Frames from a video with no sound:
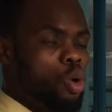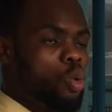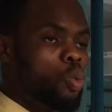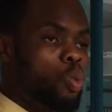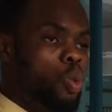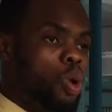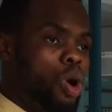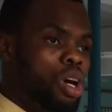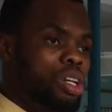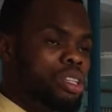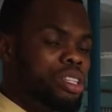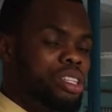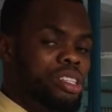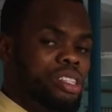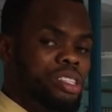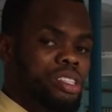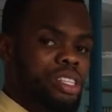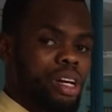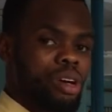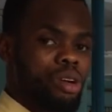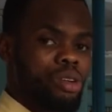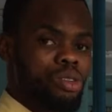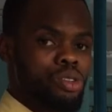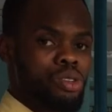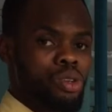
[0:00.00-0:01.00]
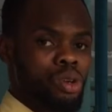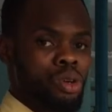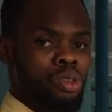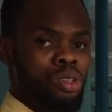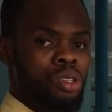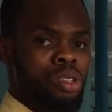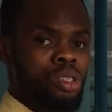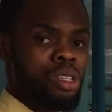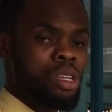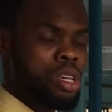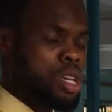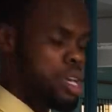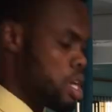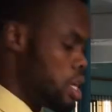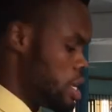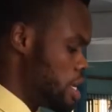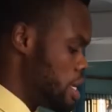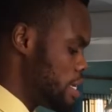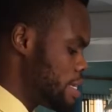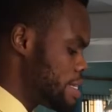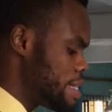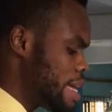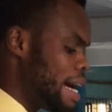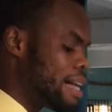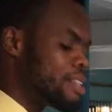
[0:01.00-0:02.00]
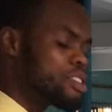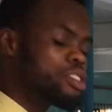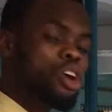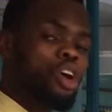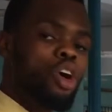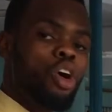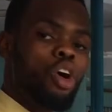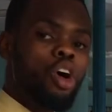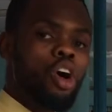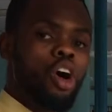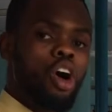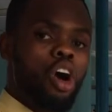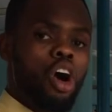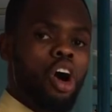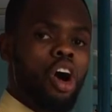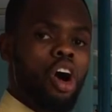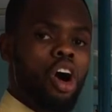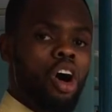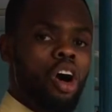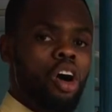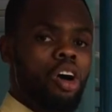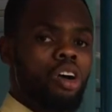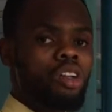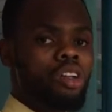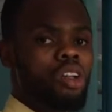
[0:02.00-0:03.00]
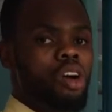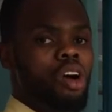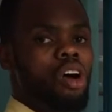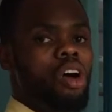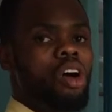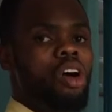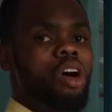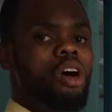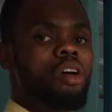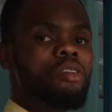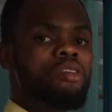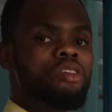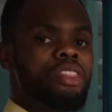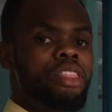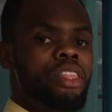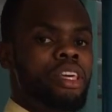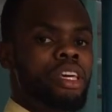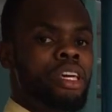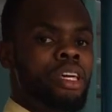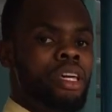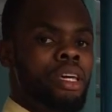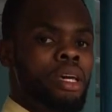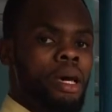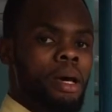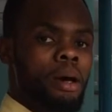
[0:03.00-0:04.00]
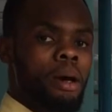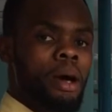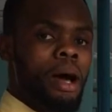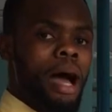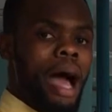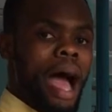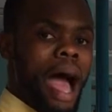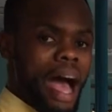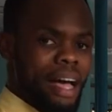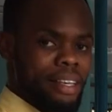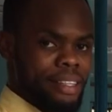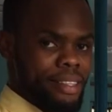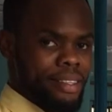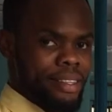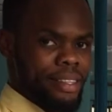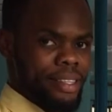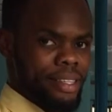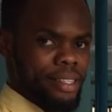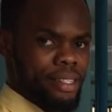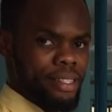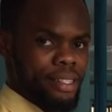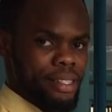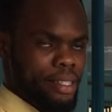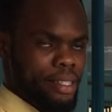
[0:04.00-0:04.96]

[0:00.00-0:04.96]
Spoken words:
What this tells us is that all of the acid